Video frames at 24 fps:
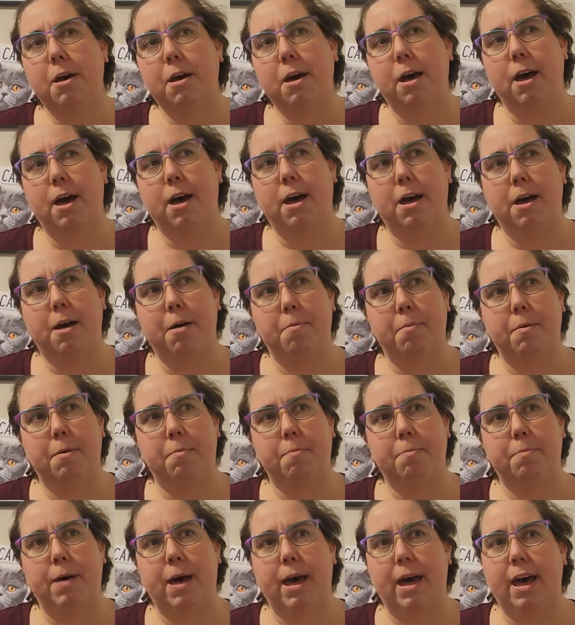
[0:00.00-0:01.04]
Um,
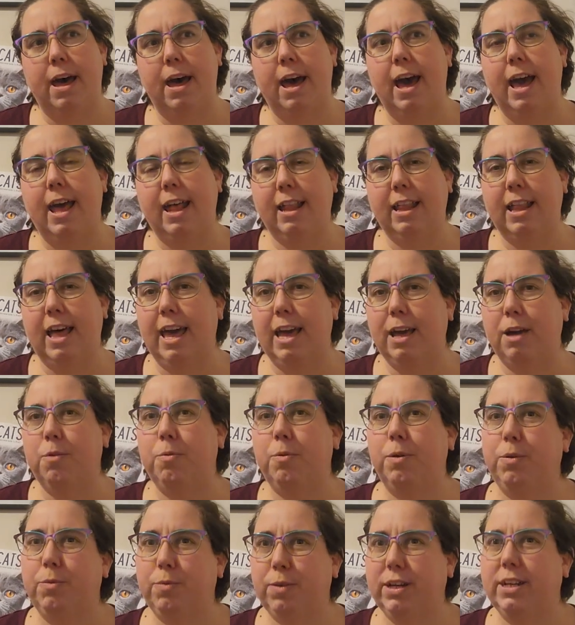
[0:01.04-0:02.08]
but I like
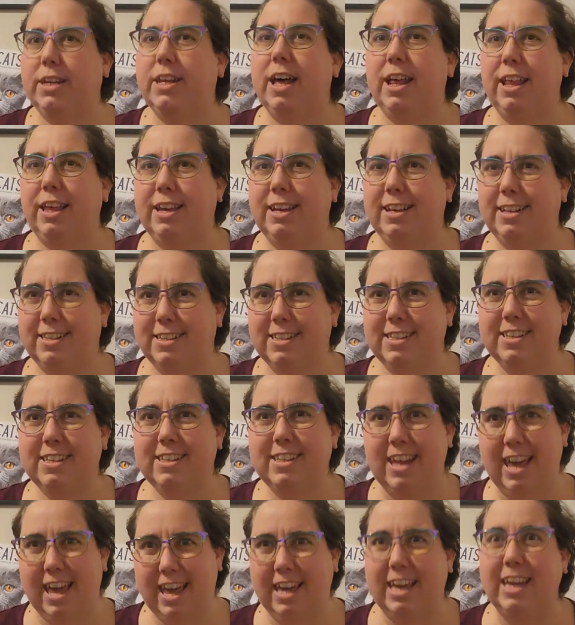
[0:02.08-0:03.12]
when retellings
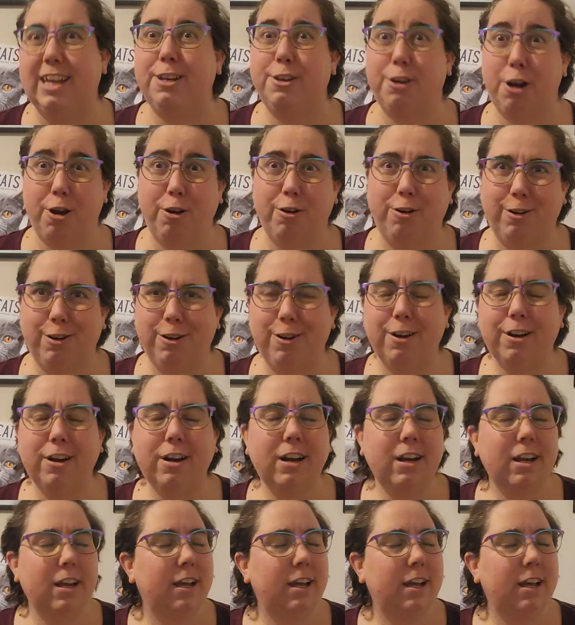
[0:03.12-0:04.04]
take it darker,